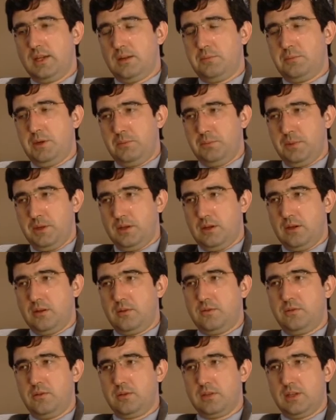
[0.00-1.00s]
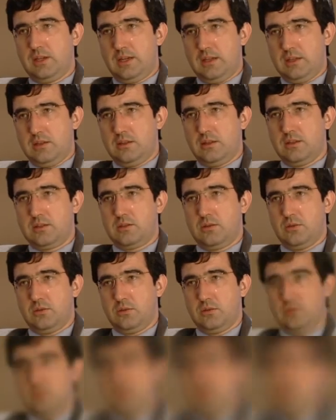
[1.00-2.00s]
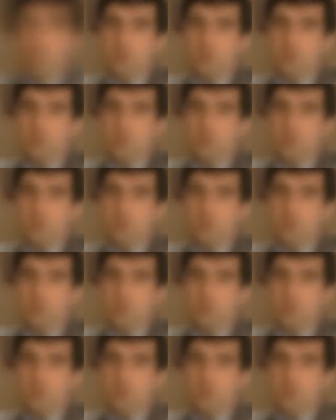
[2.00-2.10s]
preparing for the candidates tournament.